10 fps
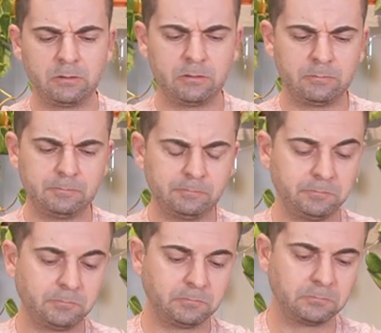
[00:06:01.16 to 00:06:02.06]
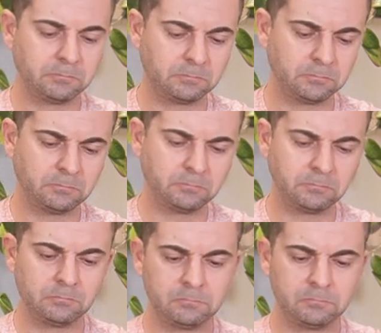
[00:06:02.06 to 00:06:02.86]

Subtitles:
(silence)